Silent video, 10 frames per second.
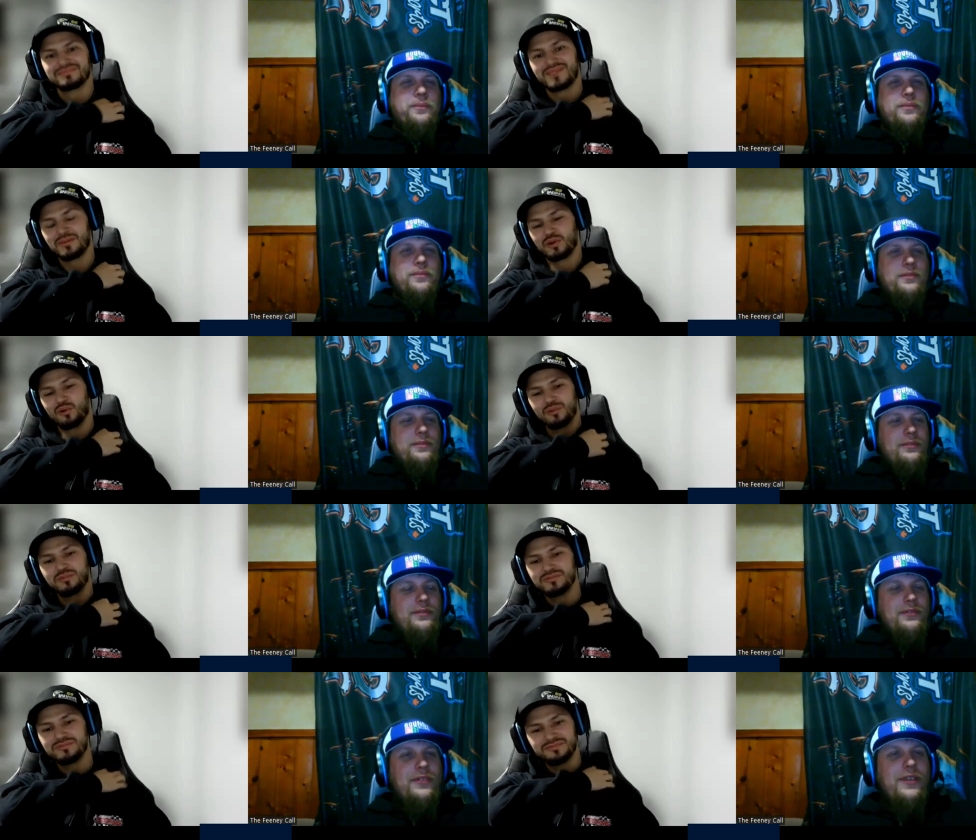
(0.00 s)
Speaker 1: That'd be cool.
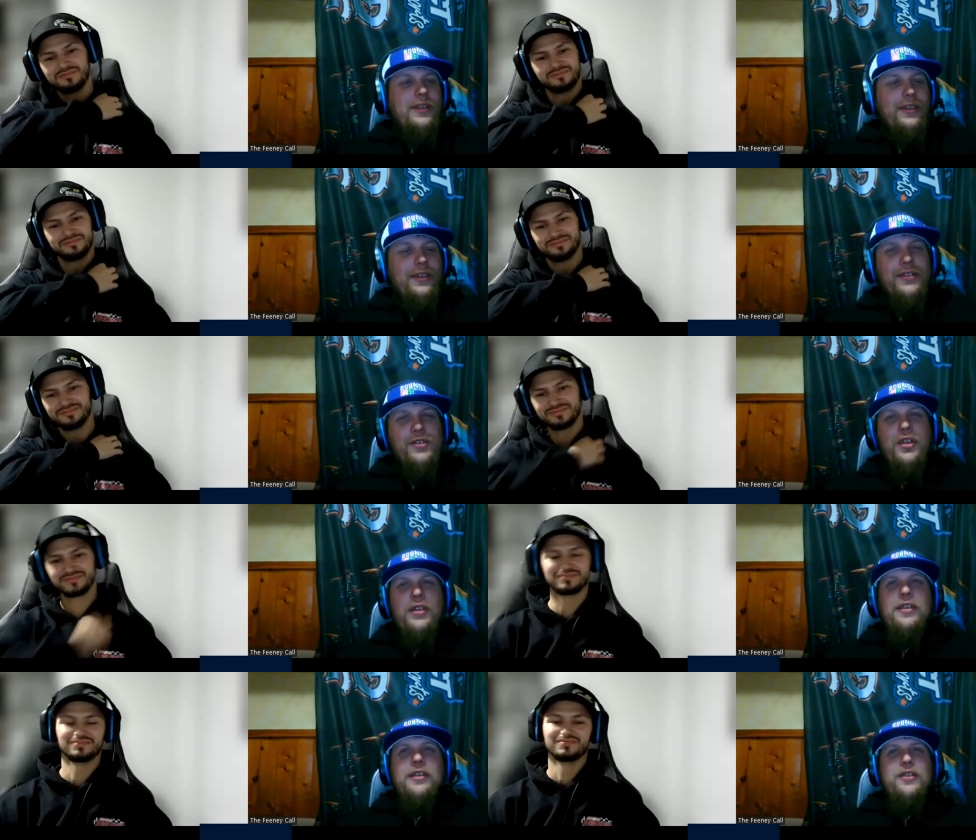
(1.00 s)
So
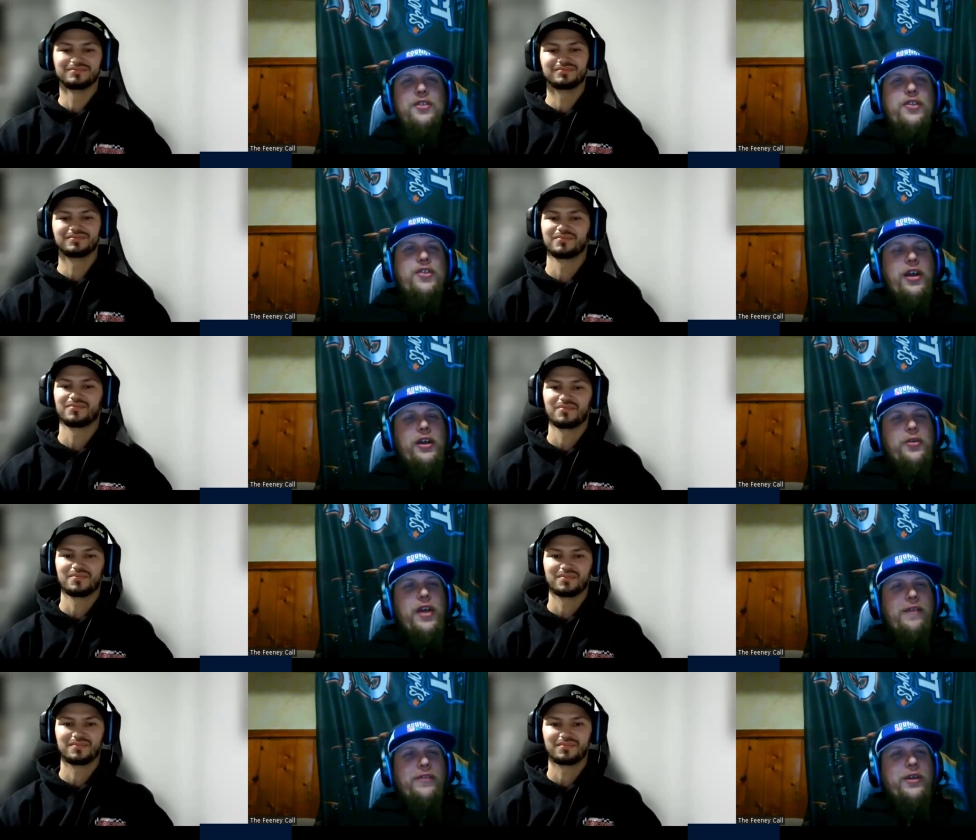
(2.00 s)
the Zardos
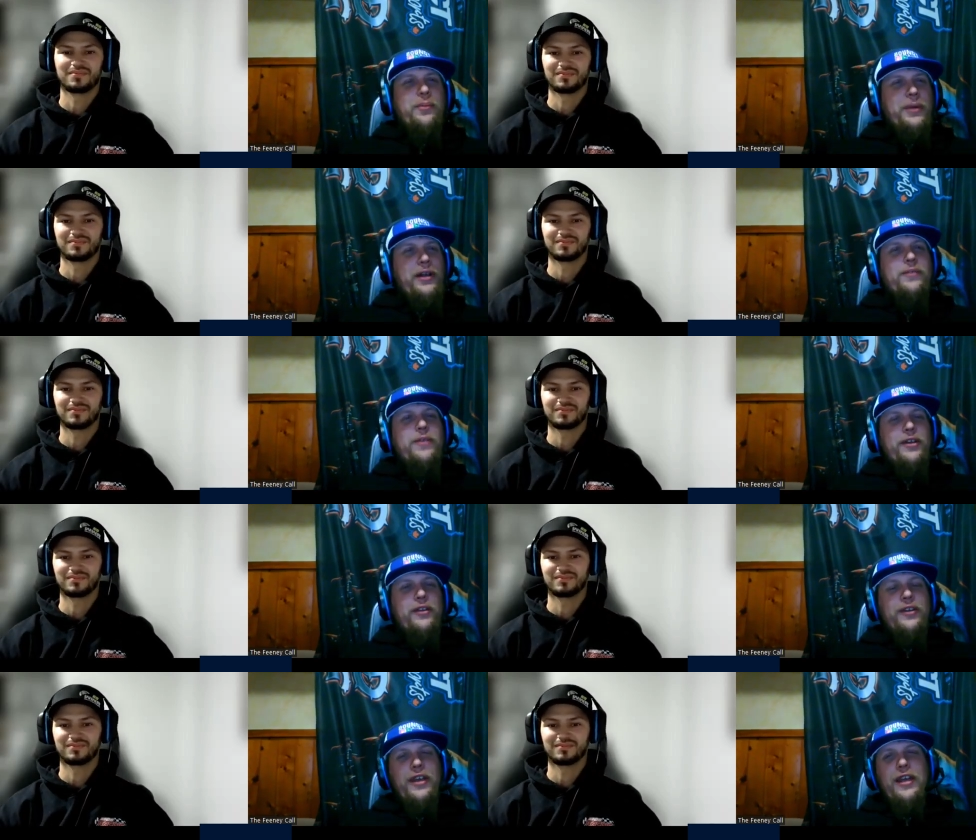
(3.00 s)
have their beer in
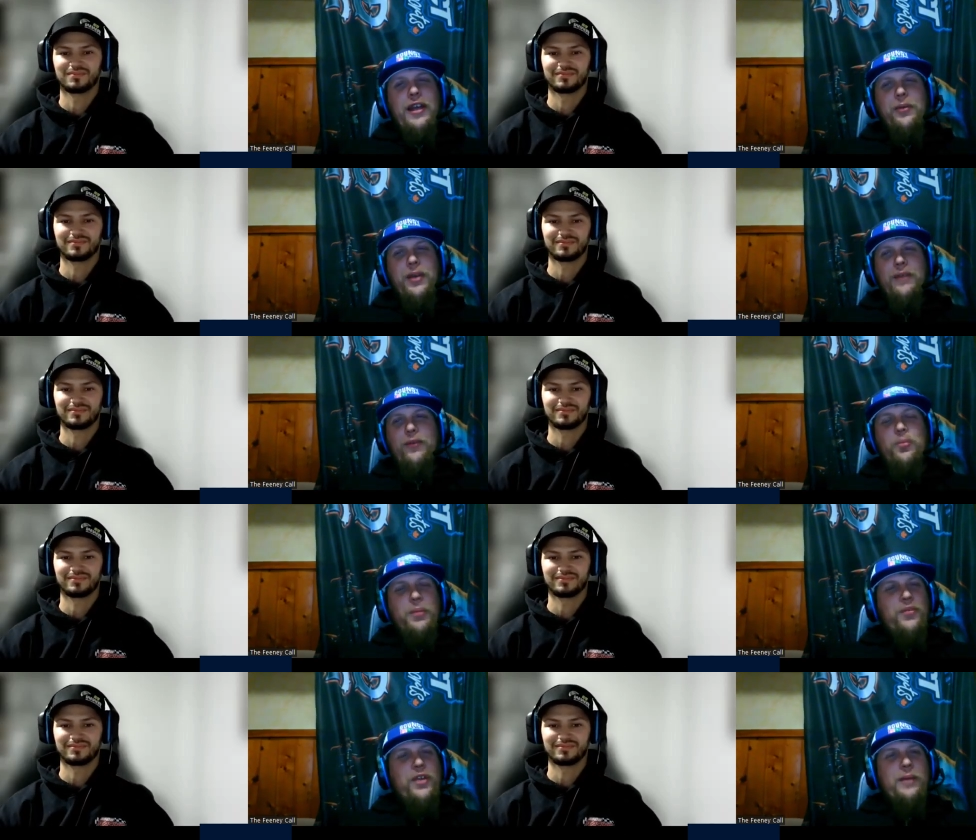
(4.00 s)
victory lane. I'm gonna have roast
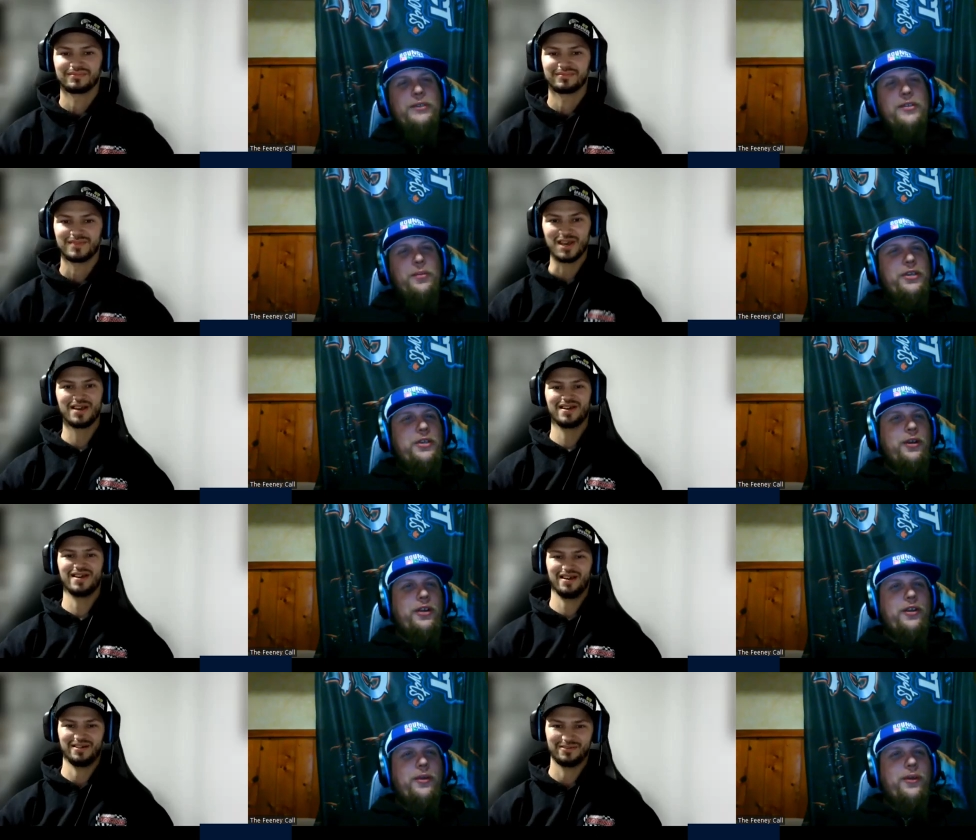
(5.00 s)
beef sandwiches. What are you
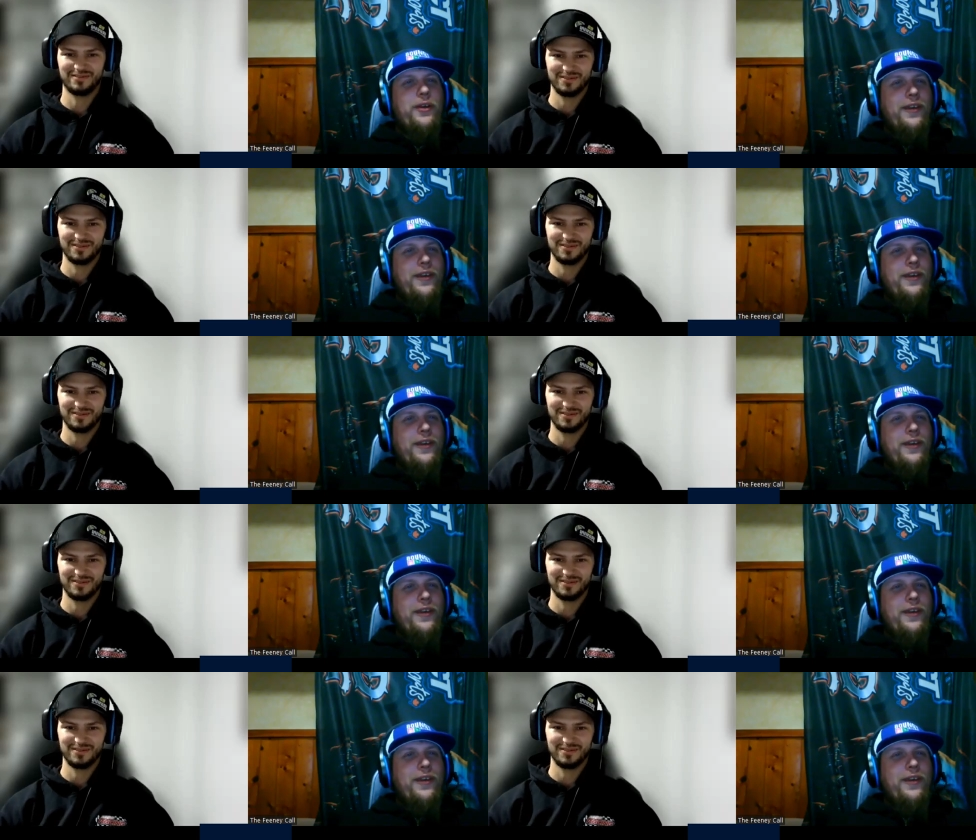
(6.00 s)
gonna do?